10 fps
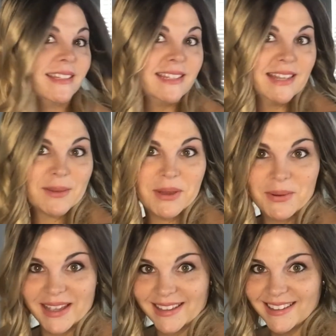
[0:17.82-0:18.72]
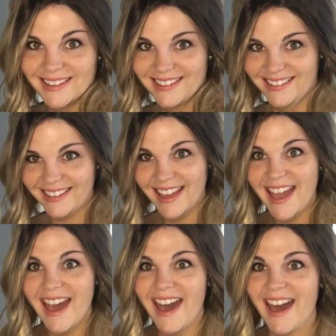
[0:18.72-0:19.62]
Do you like my wig?
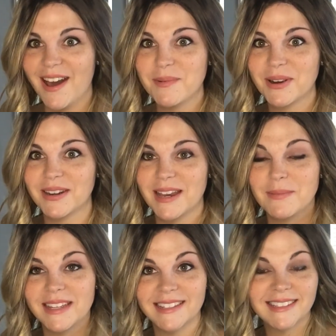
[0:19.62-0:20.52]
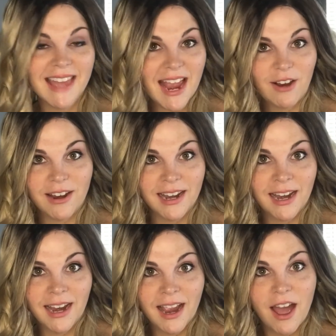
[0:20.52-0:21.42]
Her name is
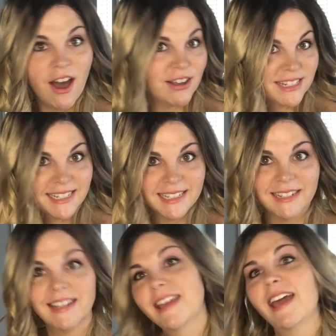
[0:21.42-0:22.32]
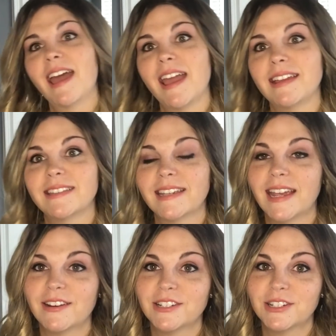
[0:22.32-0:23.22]
Erin Huntington. It's a
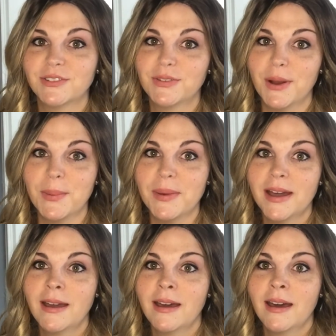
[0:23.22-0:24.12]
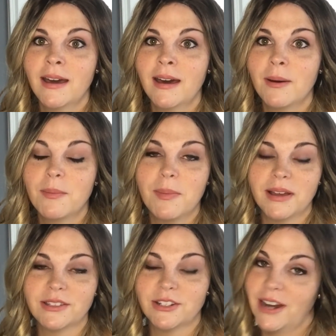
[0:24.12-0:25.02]
character from
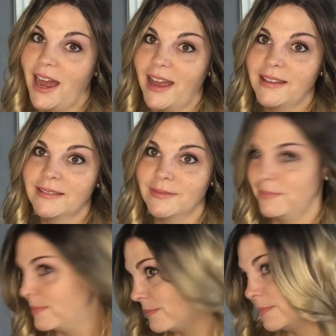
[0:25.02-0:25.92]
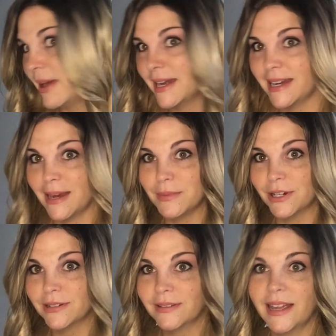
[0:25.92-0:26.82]
Monster High. Maddie named
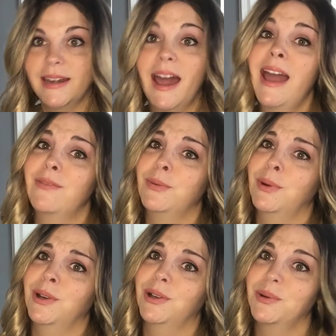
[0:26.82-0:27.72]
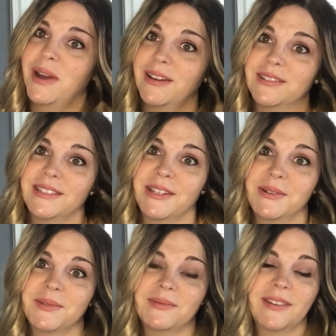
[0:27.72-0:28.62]
her, and I haven't worn her in a while,
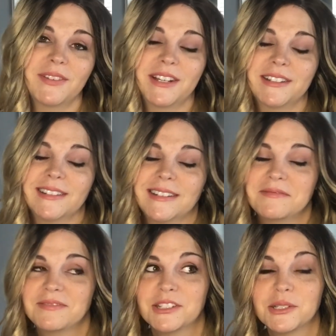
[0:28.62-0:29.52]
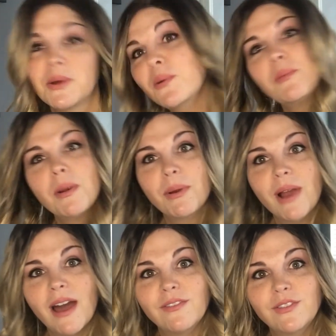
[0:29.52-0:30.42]
so I figured I'd just whip her
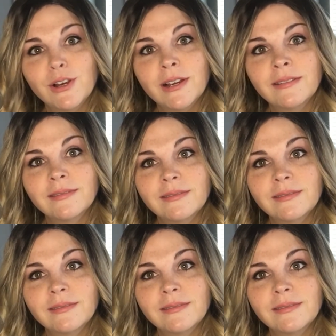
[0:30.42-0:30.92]
out for